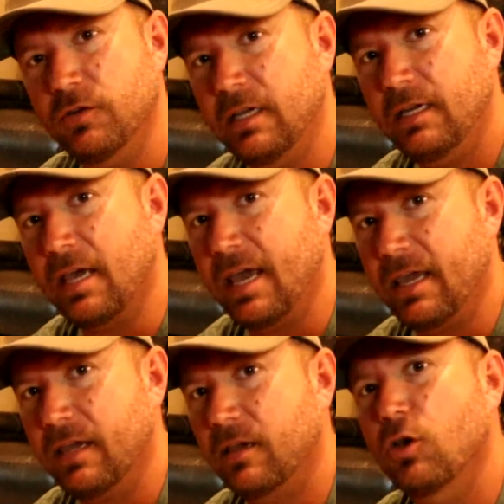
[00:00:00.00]
you need
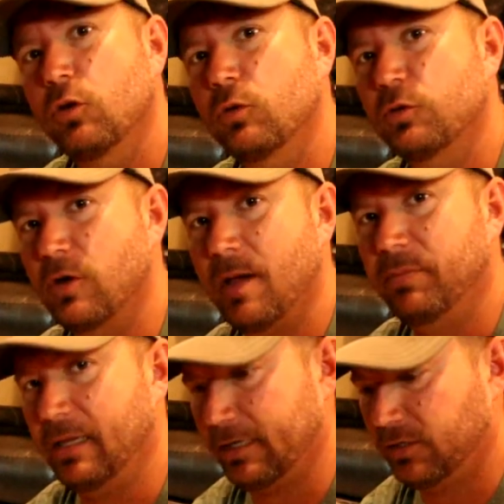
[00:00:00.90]
a cool, dry
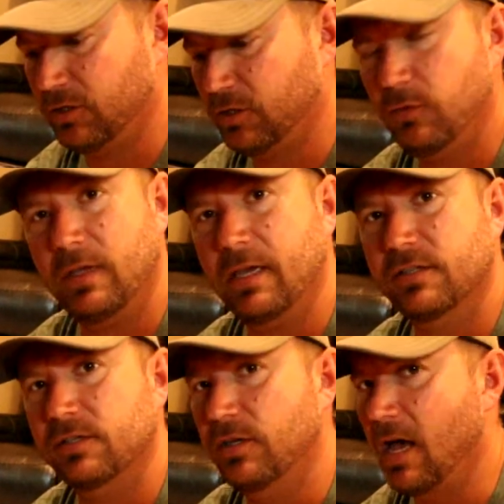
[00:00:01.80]
place to do
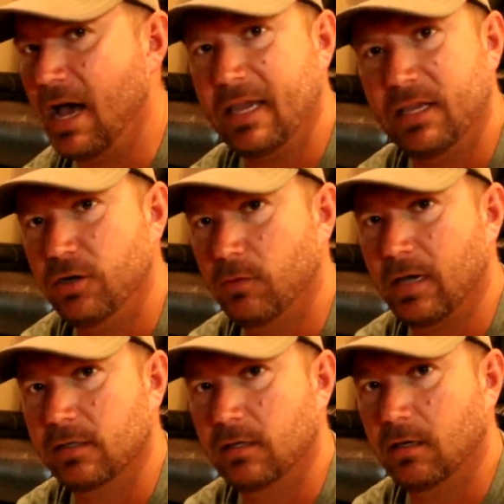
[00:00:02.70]
this, not in direct